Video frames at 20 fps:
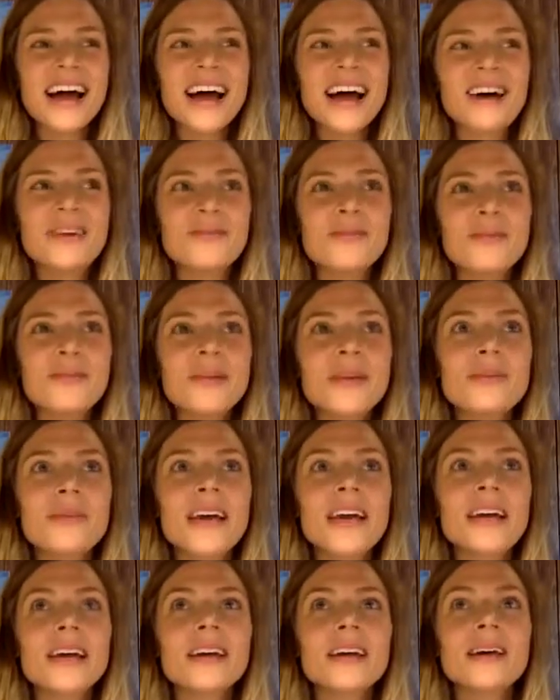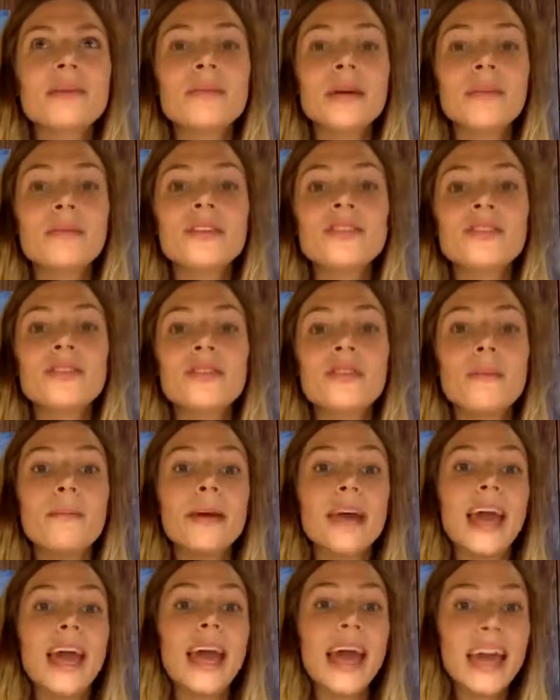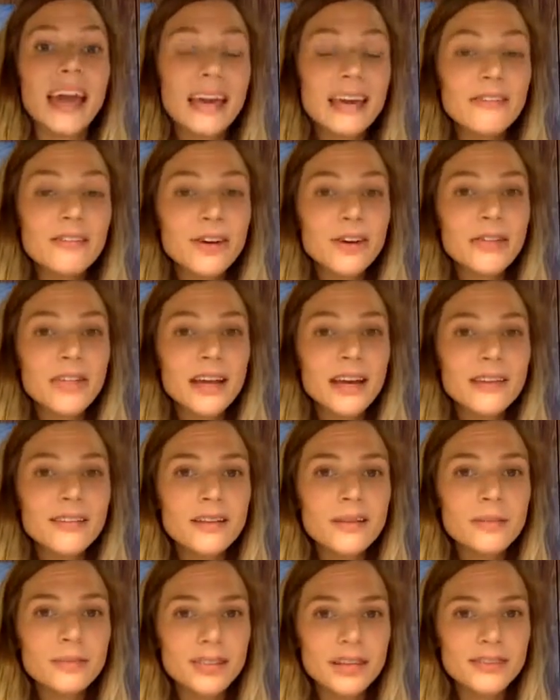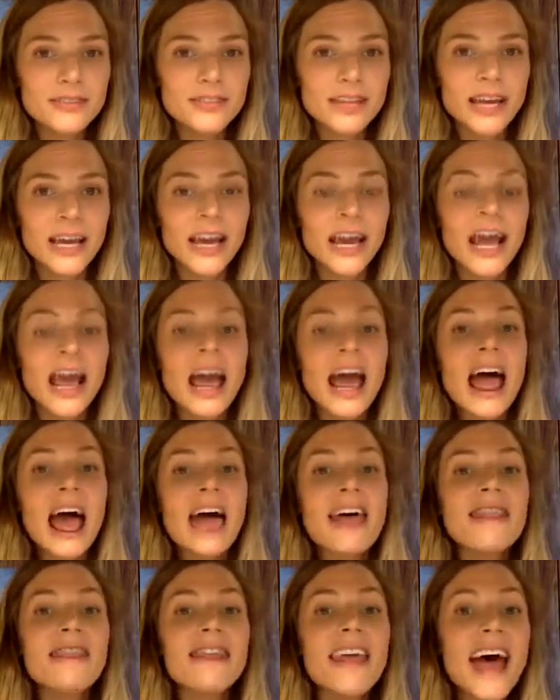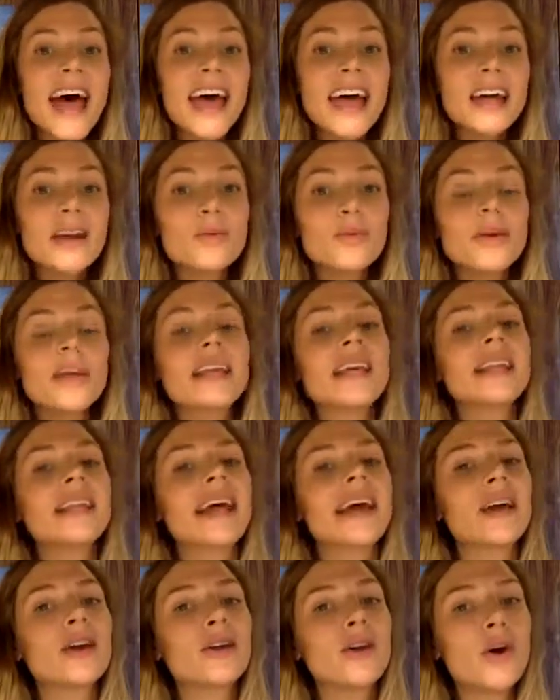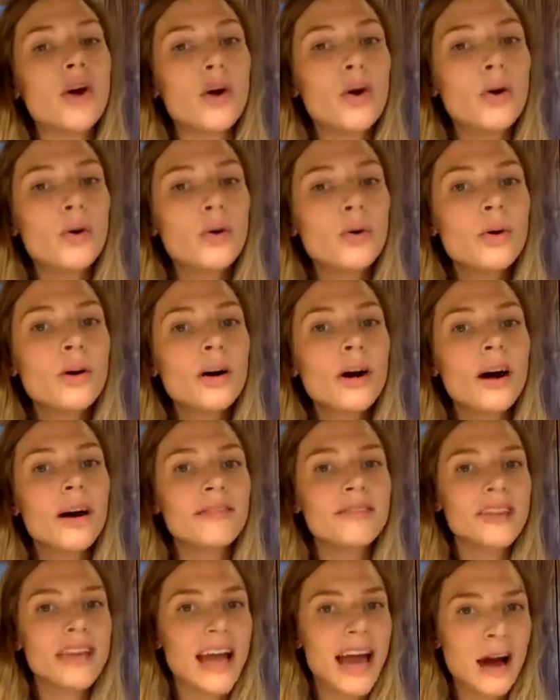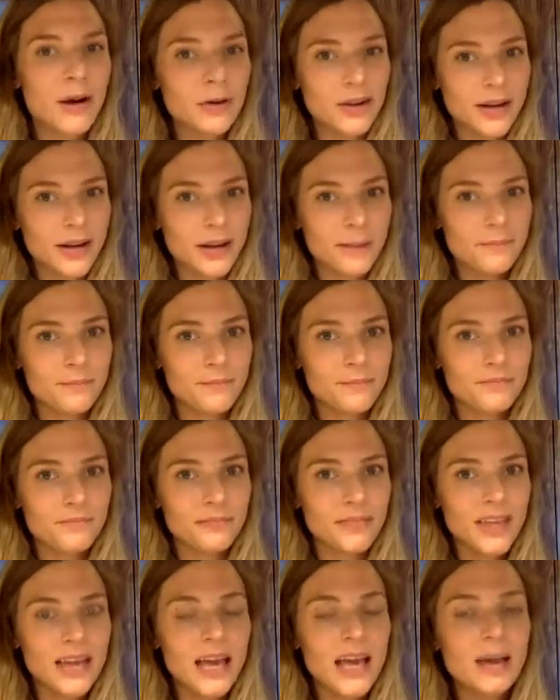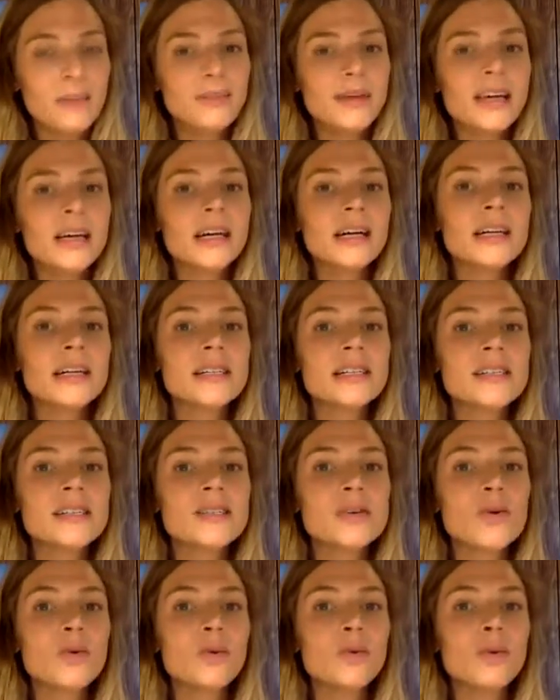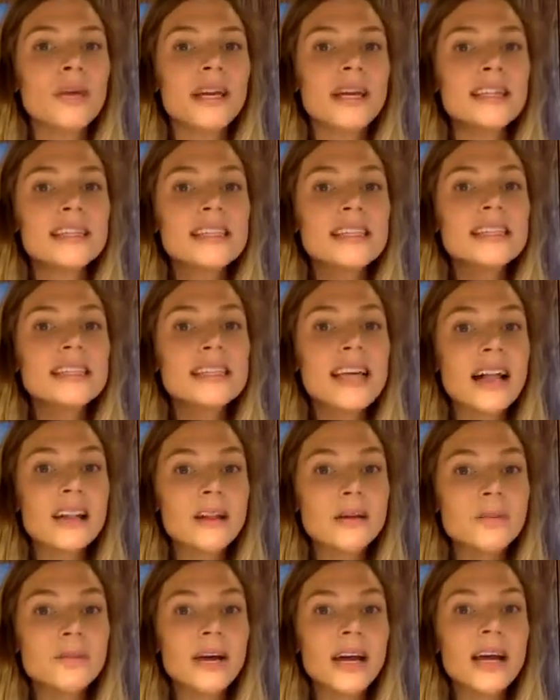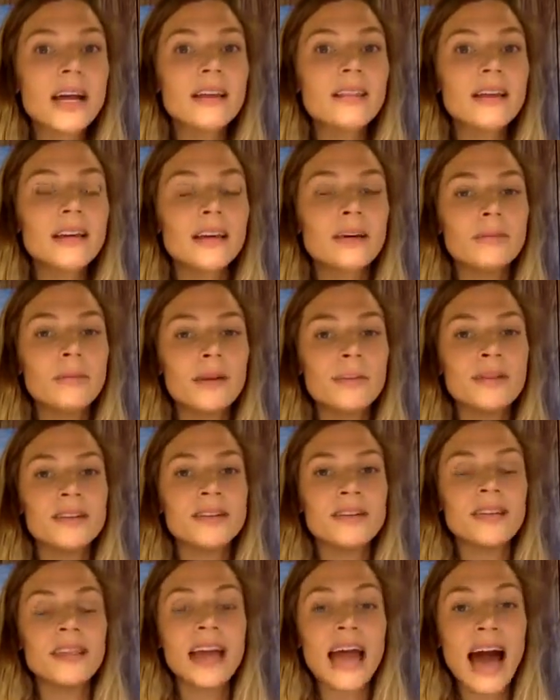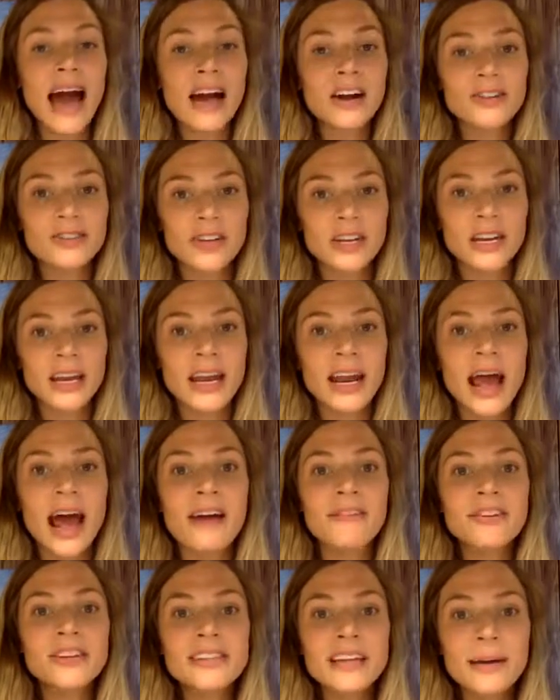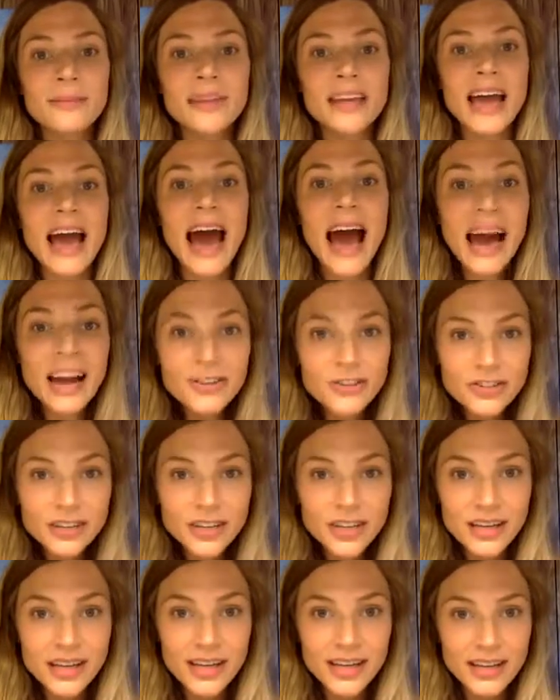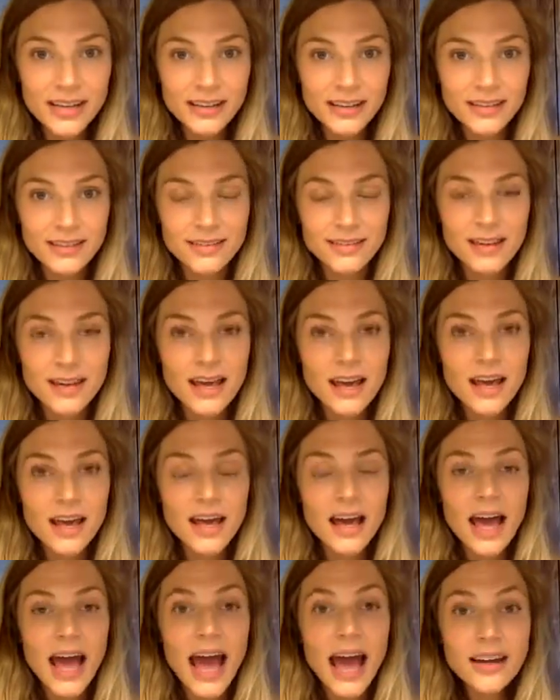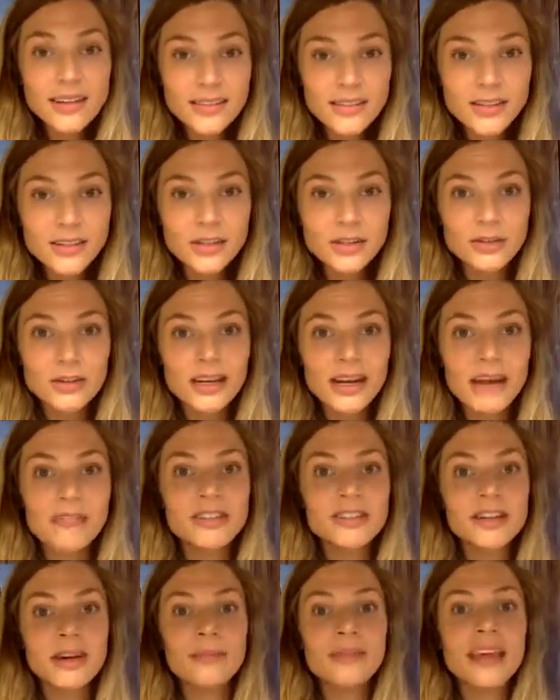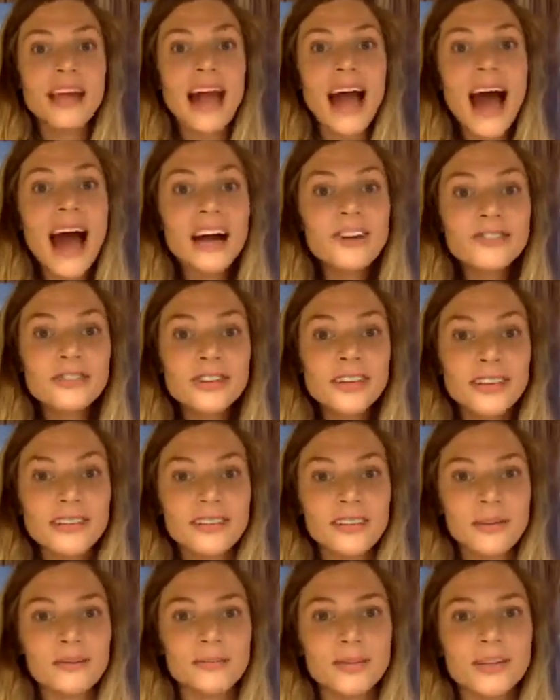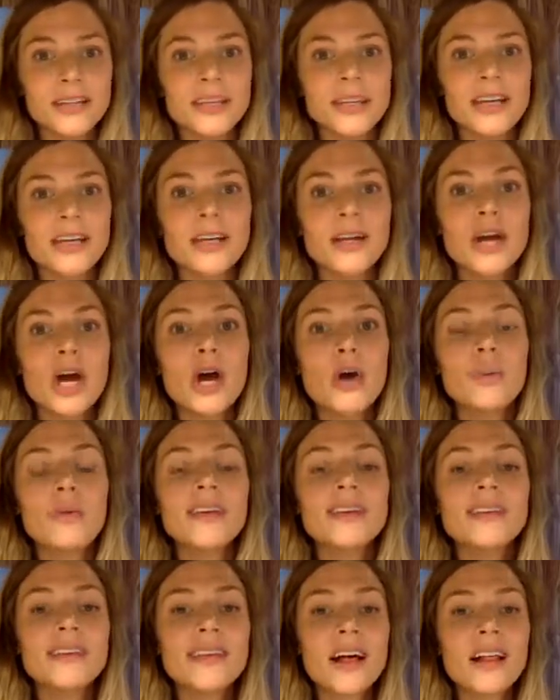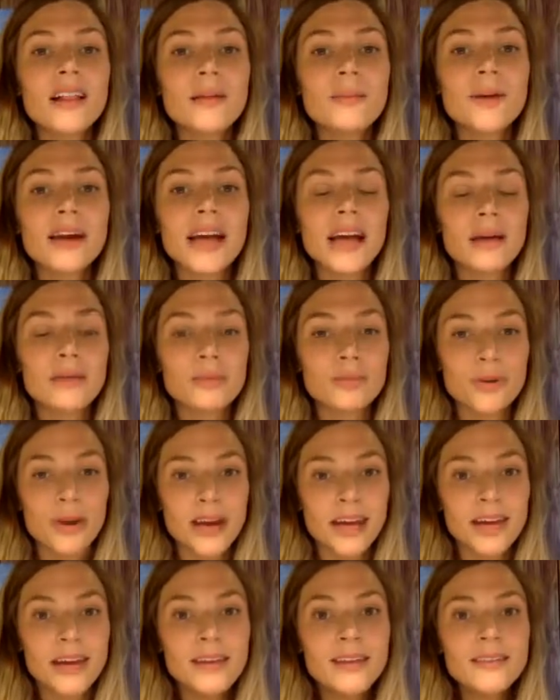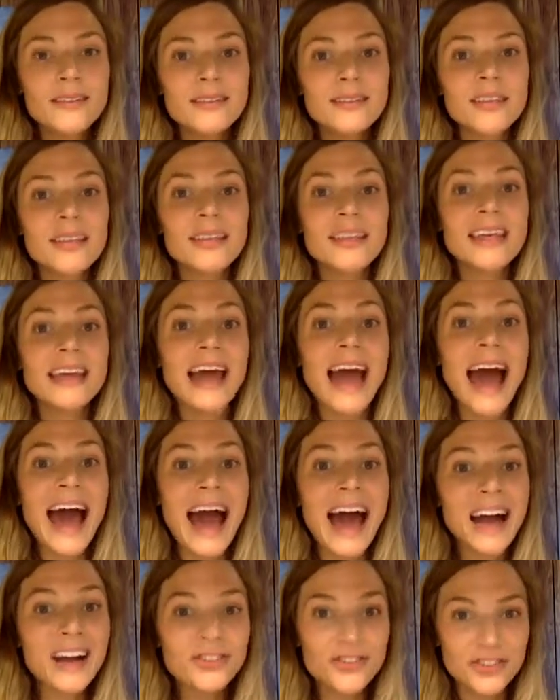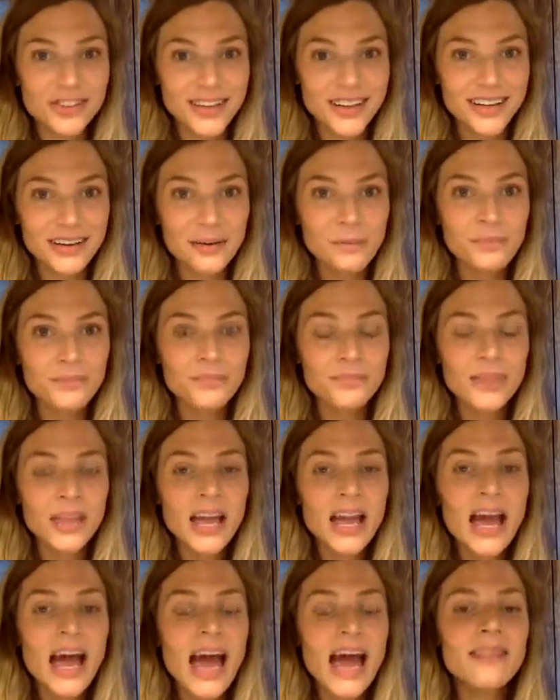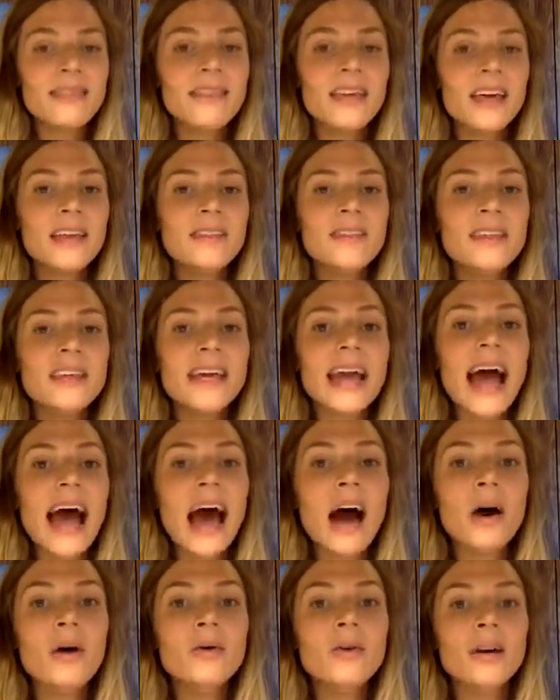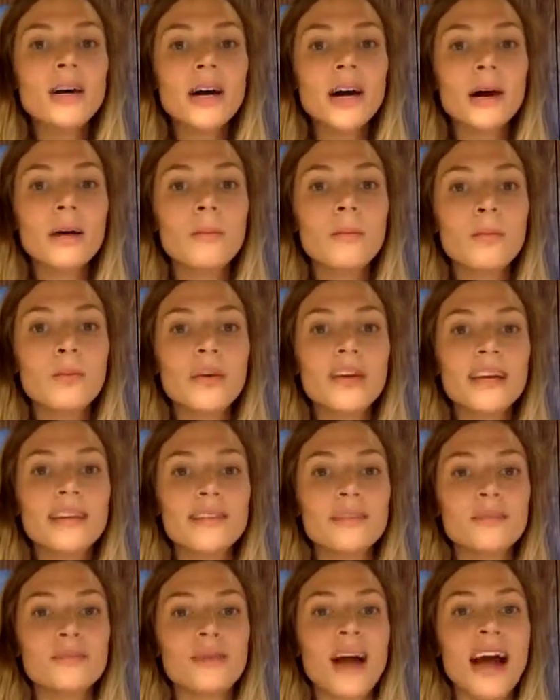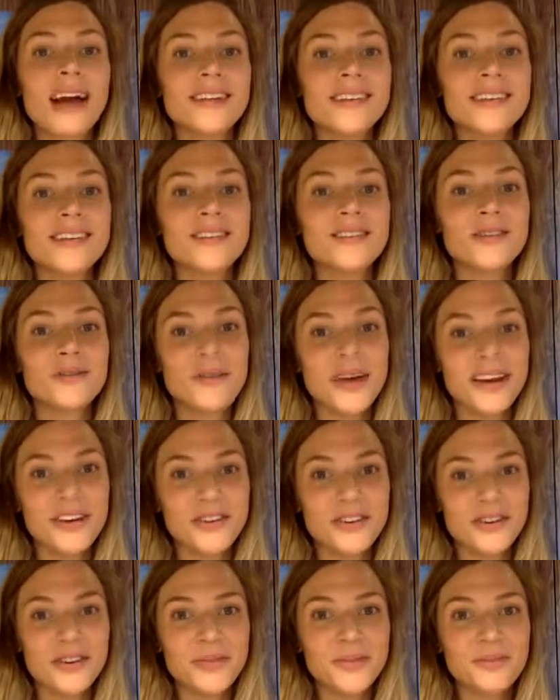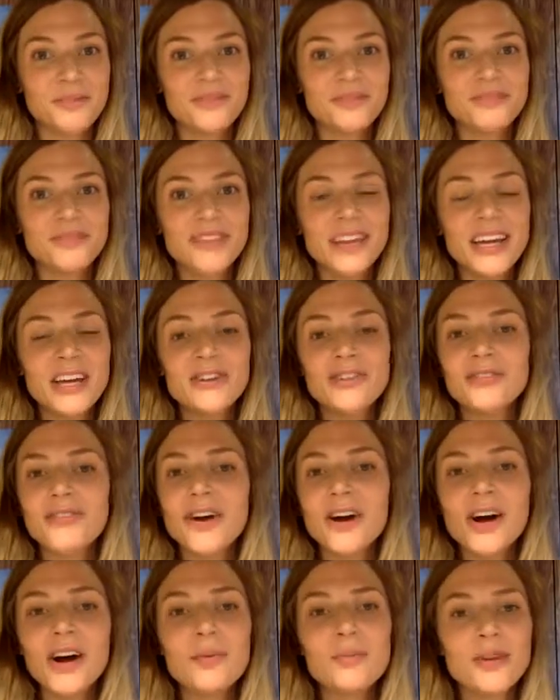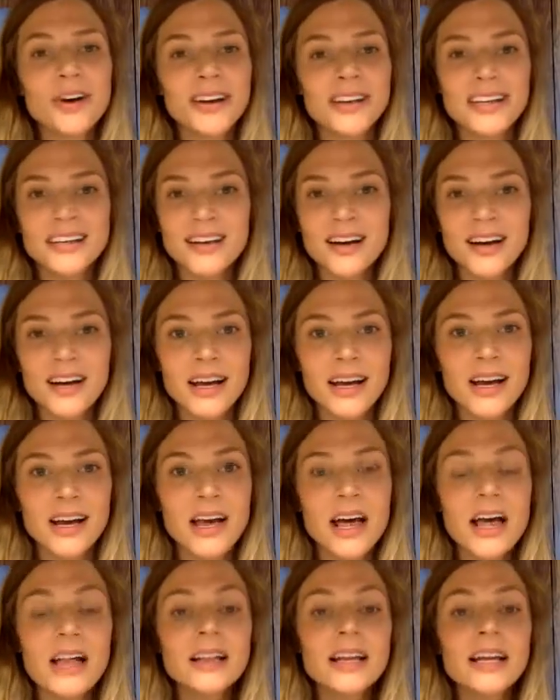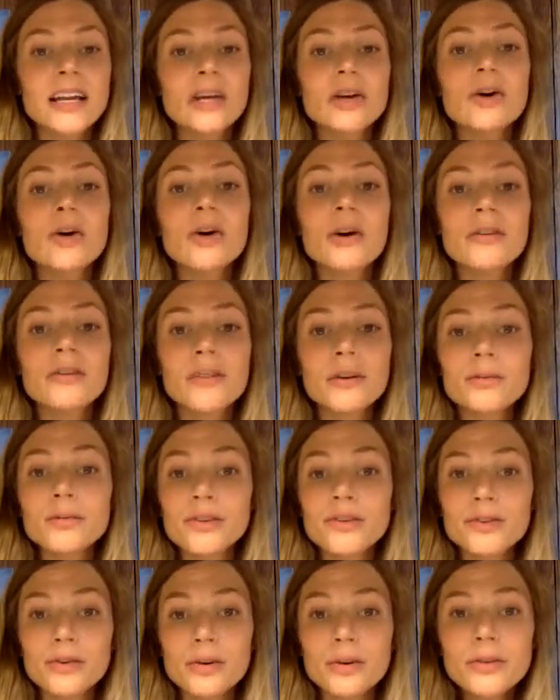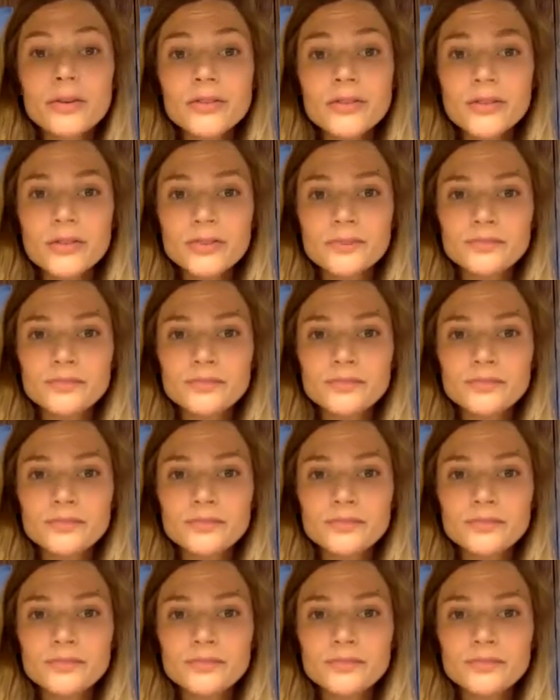When we make a commitment to the behavior that is uplifting, then we can let go of the outcome, because we can celebrate the commitment to the action. And every time the action is executed, every time the action is completed, we celebrate and praise the action. And then the outcome, we get to practice surrender. Ishvara Pranidhana, letting go of the results.